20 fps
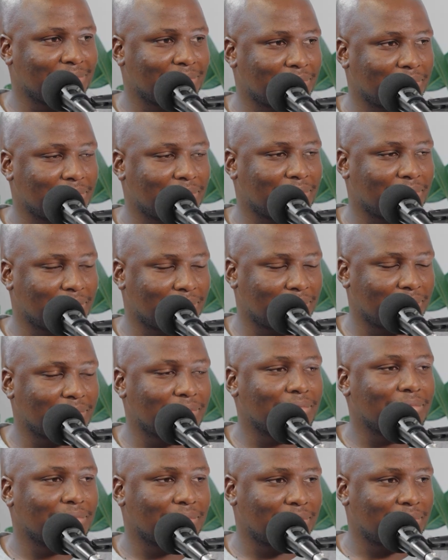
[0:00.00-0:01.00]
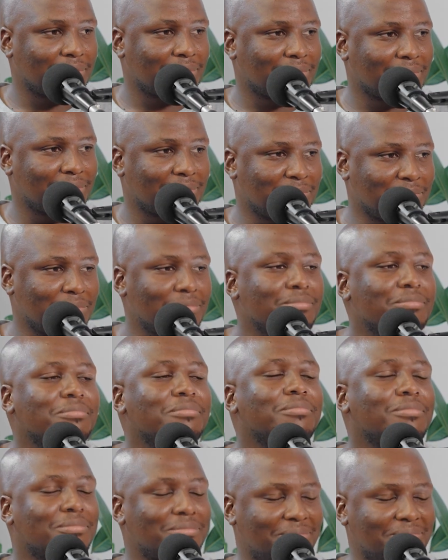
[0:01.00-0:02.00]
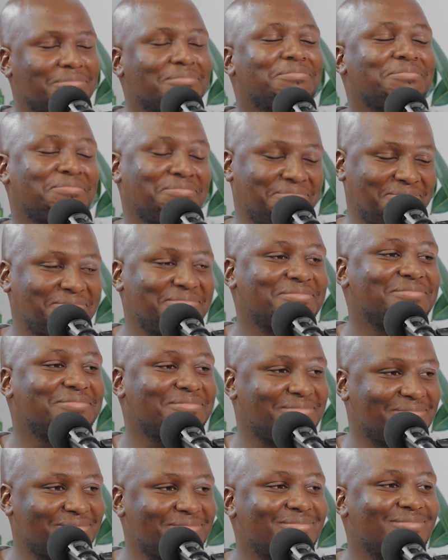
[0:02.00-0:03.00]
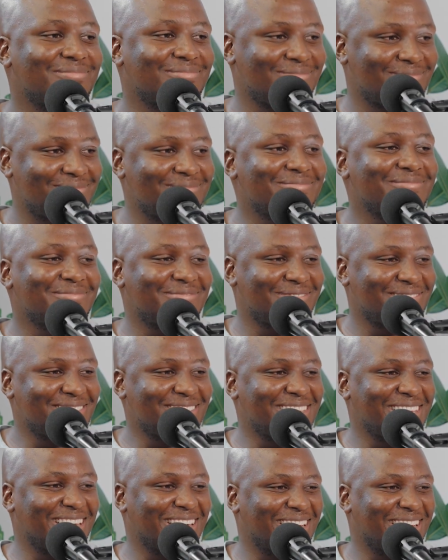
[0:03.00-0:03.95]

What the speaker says: but a lot of people say, oh, I want to be a doctor, I want to be an accountant or this or that.